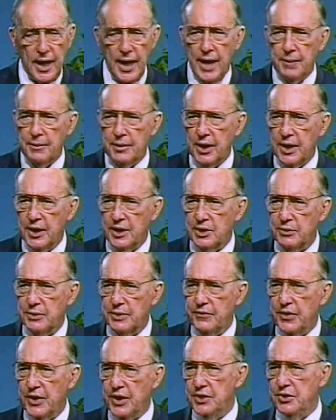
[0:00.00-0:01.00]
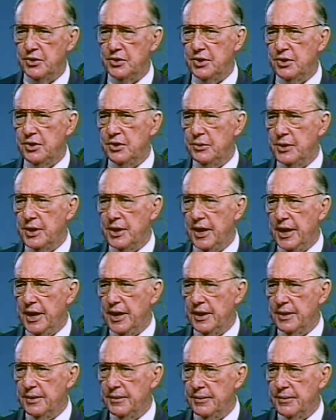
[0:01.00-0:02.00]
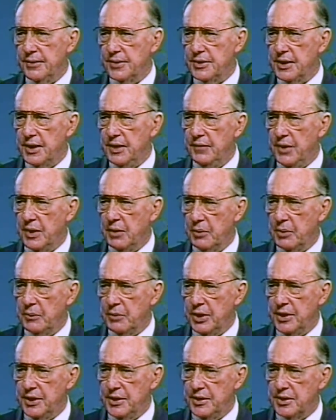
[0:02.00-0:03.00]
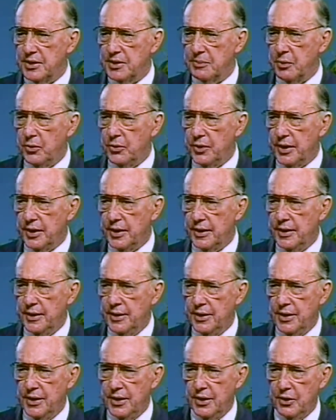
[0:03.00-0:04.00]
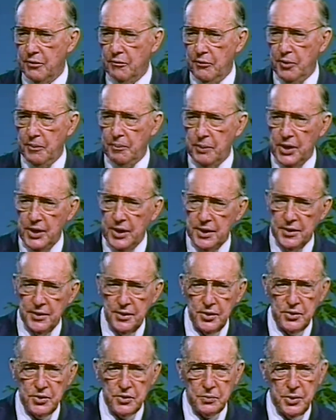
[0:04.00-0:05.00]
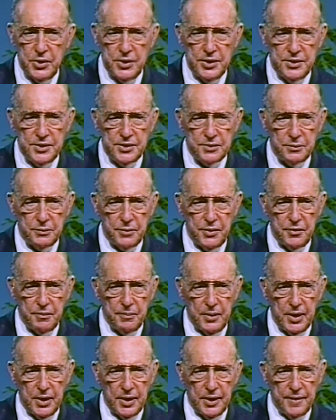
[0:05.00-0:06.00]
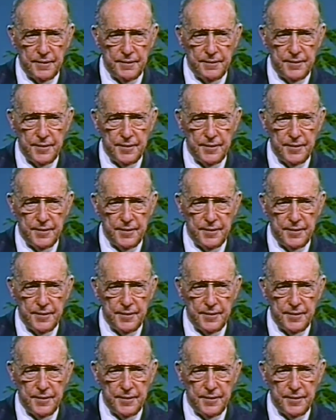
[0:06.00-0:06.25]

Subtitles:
I would like to invite you to do again this evening what we did this morning. Repeat those words with me.